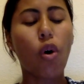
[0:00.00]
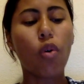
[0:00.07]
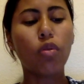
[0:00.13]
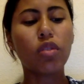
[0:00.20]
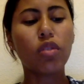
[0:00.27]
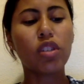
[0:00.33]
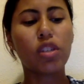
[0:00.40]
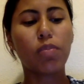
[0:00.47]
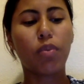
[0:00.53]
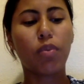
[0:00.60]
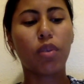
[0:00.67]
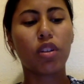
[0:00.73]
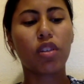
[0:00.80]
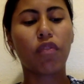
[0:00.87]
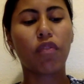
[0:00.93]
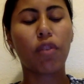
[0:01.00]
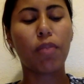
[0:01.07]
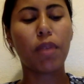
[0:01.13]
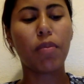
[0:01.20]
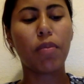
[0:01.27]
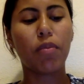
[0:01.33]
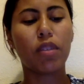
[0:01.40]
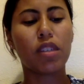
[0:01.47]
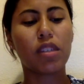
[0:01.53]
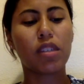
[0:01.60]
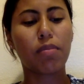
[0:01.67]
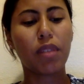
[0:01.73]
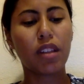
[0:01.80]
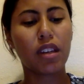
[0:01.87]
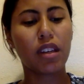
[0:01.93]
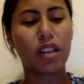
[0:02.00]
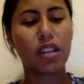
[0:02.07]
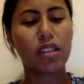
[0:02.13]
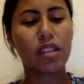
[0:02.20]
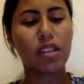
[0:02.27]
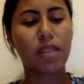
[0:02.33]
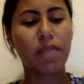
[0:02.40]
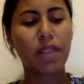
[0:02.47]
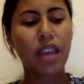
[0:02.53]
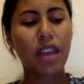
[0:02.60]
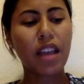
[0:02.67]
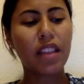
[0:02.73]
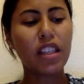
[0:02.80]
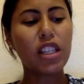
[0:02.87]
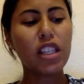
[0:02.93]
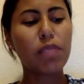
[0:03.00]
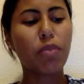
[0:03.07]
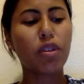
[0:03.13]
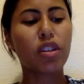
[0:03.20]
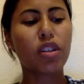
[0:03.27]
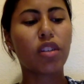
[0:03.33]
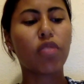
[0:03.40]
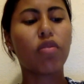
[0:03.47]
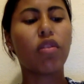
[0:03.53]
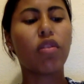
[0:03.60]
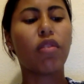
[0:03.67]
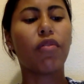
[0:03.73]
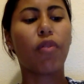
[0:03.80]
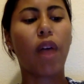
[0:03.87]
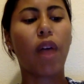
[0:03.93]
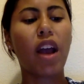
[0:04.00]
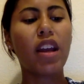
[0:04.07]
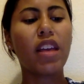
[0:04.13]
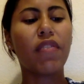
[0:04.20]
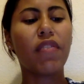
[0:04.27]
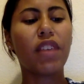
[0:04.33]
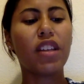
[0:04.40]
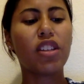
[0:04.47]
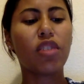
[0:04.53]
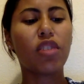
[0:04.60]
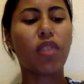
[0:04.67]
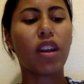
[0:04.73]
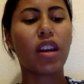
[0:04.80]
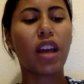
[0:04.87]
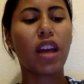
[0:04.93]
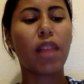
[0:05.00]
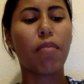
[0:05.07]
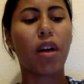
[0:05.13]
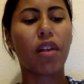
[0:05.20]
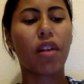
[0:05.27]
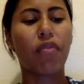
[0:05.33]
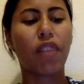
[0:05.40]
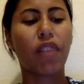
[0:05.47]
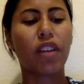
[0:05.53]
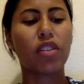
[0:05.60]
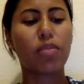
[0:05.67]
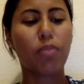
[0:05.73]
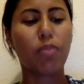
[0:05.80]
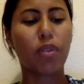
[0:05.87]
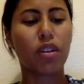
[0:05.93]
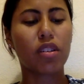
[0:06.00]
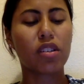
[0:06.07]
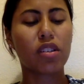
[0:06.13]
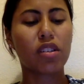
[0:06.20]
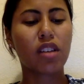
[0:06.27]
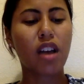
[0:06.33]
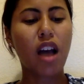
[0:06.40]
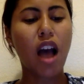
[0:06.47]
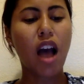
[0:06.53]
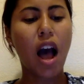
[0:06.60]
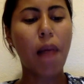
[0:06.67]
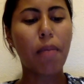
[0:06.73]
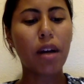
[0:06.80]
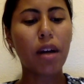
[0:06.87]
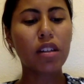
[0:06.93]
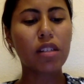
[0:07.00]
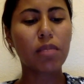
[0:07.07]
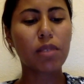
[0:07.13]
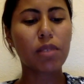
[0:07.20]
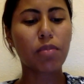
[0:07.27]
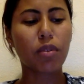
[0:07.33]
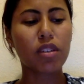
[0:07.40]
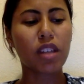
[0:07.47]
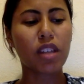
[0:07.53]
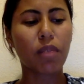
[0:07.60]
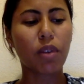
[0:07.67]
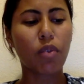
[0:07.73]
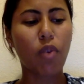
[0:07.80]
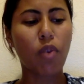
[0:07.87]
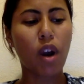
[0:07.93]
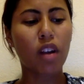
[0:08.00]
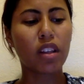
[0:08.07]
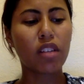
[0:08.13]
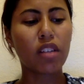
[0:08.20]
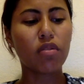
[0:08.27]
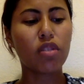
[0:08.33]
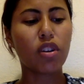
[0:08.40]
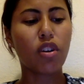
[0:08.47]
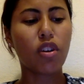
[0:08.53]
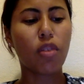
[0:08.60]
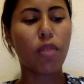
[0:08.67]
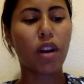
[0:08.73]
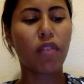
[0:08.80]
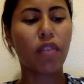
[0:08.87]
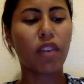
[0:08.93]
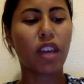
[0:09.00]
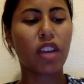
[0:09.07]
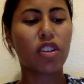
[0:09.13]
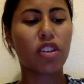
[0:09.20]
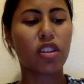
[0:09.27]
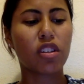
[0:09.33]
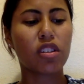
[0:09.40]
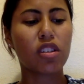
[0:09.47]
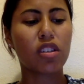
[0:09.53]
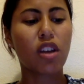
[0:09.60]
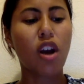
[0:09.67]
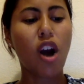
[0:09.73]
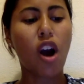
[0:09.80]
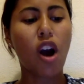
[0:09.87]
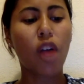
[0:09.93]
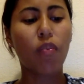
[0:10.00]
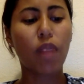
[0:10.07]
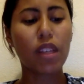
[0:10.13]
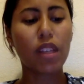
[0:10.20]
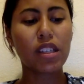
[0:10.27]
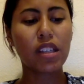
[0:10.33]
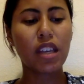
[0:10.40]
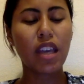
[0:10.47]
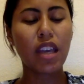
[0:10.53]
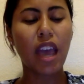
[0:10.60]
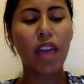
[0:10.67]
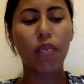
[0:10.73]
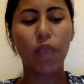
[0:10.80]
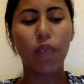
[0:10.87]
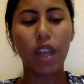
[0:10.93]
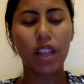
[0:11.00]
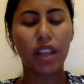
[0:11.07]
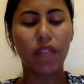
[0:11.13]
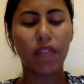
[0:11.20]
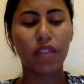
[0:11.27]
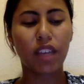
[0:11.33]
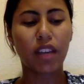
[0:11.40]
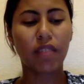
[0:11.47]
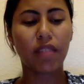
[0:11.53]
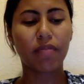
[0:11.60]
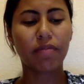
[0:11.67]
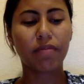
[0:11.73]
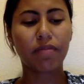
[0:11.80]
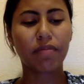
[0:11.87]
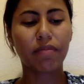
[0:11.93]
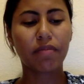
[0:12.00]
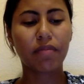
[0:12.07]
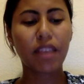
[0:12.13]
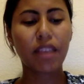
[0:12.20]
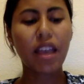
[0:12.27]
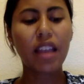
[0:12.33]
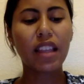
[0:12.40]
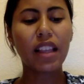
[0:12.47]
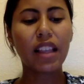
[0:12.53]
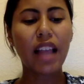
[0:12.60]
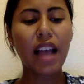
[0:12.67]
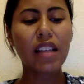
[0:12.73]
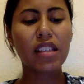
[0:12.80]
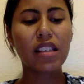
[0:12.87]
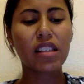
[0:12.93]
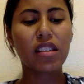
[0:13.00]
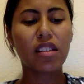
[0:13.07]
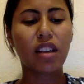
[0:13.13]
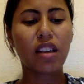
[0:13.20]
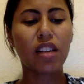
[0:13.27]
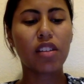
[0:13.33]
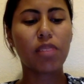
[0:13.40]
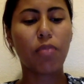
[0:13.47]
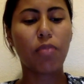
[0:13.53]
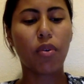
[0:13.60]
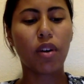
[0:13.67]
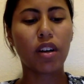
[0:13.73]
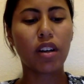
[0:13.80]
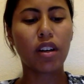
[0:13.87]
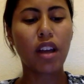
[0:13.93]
oldest sports for people with disabilities. These sports include a variety of integrated and modified sports. Among some sports that require little to no modifications are wrestling and weightlifting. The last sport